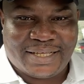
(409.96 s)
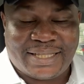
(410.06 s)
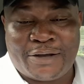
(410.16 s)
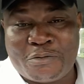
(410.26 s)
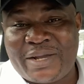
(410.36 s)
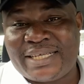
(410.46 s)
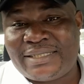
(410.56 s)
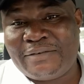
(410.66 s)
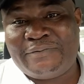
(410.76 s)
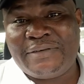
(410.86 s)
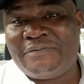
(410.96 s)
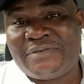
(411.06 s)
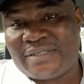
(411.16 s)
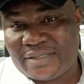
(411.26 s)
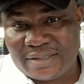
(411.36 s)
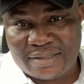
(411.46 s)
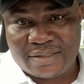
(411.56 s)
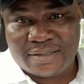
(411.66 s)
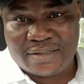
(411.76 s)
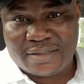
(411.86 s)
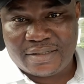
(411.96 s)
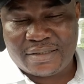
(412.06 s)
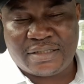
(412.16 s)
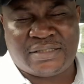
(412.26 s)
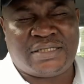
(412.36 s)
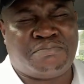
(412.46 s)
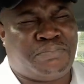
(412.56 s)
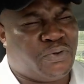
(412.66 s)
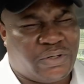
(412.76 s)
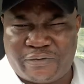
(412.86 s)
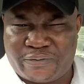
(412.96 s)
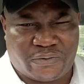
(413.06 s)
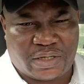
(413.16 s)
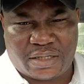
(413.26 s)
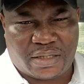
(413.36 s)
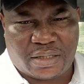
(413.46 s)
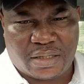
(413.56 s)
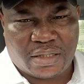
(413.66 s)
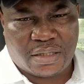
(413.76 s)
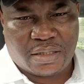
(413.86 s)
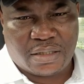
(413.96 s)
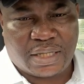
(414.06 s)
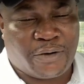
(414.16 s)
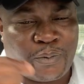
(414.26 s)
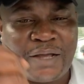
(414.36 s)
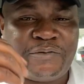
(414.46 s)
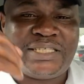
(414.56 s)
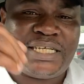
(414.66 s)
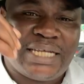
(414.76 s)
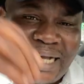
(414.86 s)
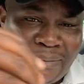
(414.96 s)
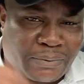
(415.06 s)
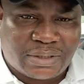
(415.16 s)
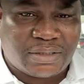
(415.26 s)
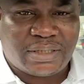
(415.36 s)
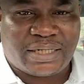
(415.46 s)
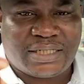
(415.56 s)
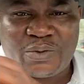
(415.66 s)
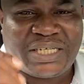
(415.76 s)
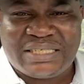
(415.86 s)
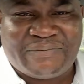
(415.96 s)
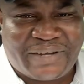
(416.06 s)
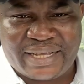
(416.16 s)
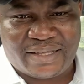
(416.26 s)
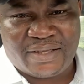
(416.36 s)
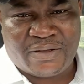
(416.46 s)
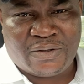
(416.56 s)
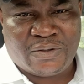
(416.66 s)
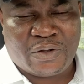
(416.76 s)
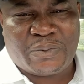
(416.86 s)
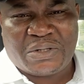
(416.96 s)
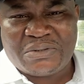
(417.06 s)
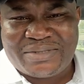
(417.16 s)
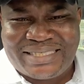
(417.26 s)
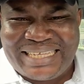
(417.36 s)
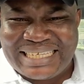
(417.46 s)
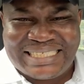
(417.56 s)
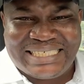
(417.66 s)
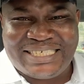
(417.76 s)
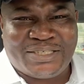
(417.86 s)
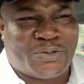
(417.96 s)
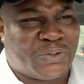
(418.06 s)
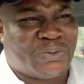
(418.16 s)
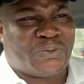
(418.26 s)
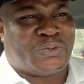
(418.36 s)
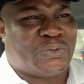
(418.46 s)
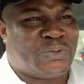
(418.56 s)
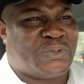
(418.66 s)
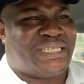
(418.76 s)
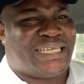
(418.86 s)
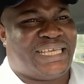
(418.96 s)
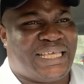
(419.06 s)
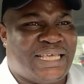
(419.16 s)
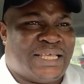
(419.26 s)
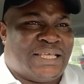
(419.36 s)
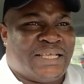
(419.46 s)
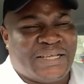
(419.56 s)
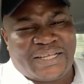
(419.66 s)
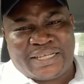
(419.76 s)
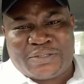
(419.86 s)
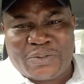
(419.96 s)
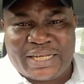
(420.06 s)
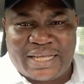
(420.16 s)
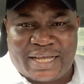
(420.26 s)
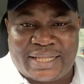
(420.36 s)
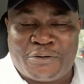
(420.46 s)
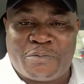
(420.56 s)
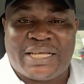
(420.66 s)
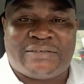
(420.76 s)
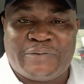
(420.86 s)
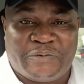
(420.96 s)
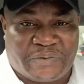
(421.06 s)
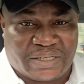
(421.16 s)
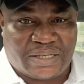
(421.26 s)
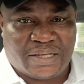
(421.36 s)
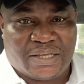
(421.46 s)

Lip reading: That woman is still 50. She's still beautiful. You know? That woman, I feel still lick her body the way she's fine. Not be all those dirty, to decay, and they do anyhow. That woman is 50.